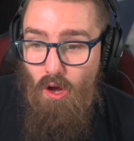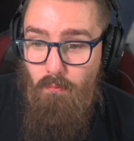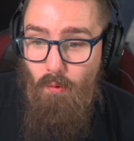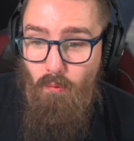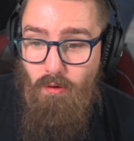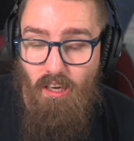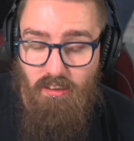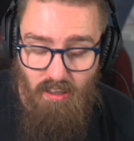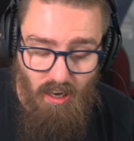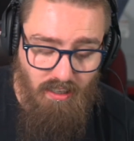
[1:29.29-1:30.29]
But we are
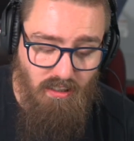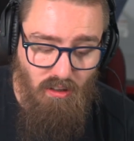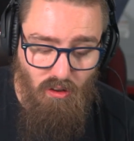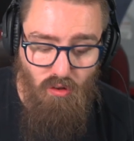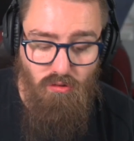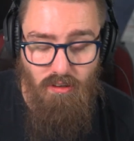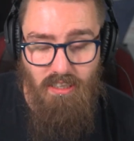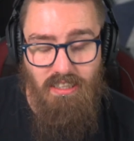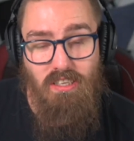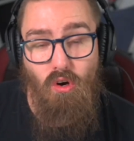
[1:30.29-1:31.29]
starting to look
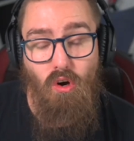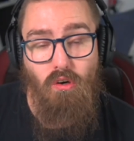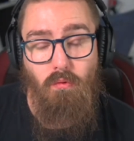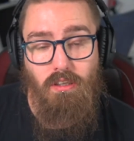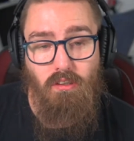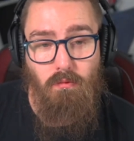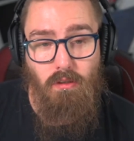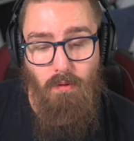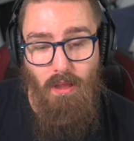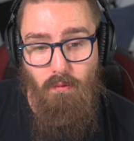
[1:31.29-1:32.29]
really good with some of the
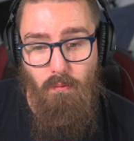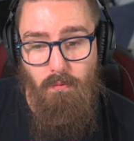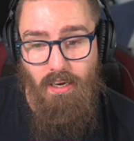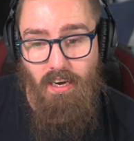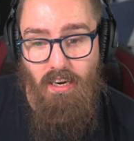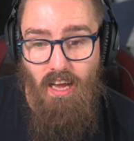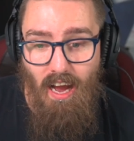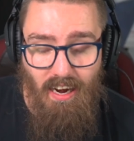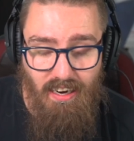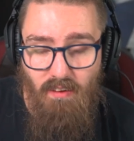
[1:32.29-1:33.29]
players we're bringing.
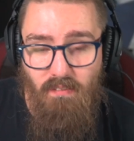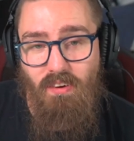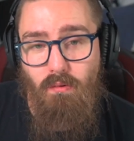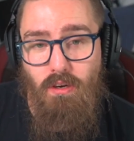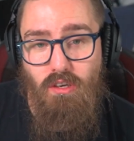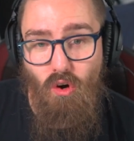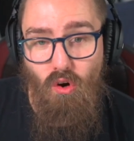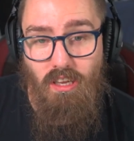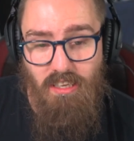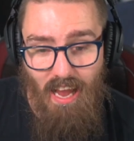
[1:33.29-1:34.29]
And I don't think we're
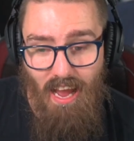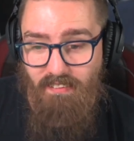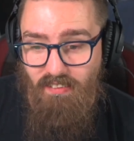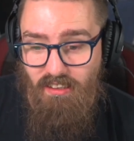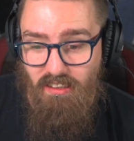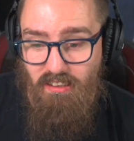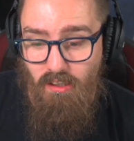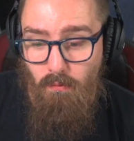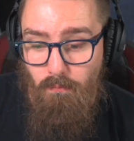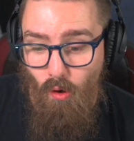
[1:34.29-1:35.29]
done it yet. I think there's
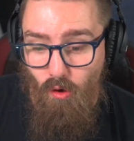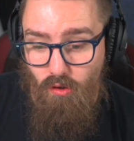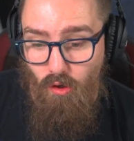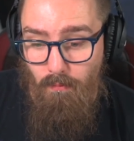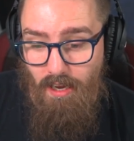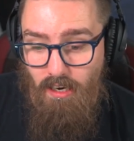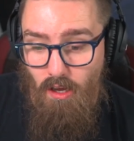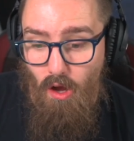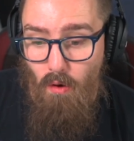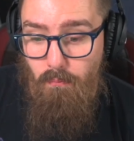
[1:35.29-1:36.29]
still more to come in.
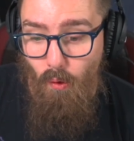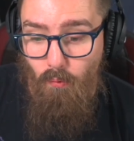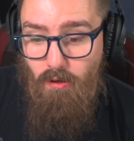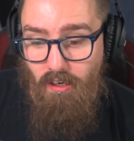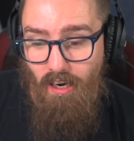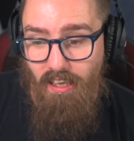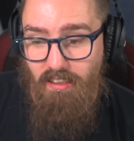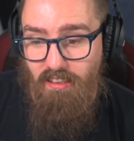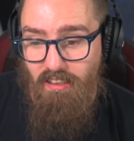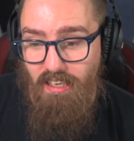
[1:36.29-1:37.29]
But we're going to have
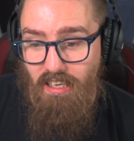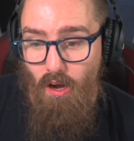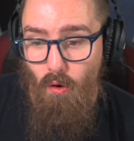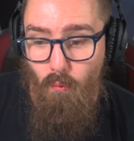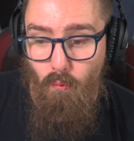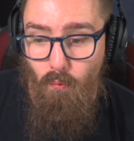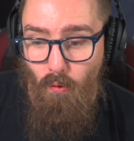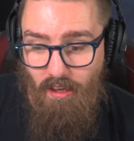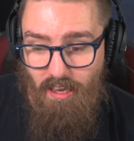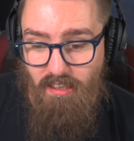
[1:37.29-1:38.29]
to see
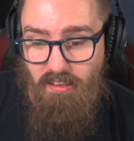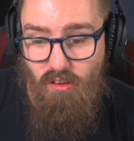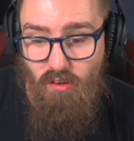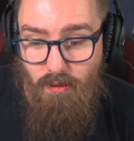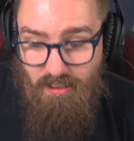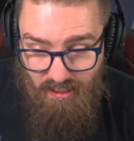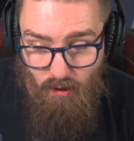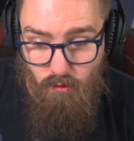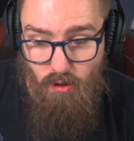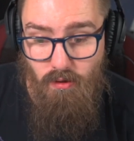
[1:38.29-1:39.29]
what it is, because we
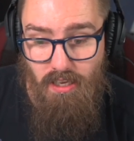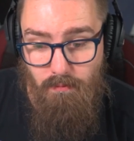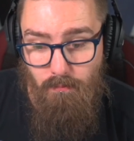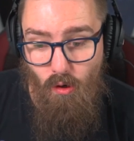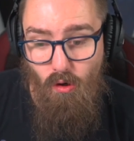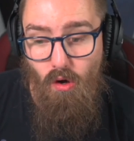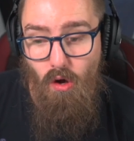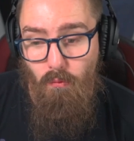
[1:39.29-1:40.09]
still do need more.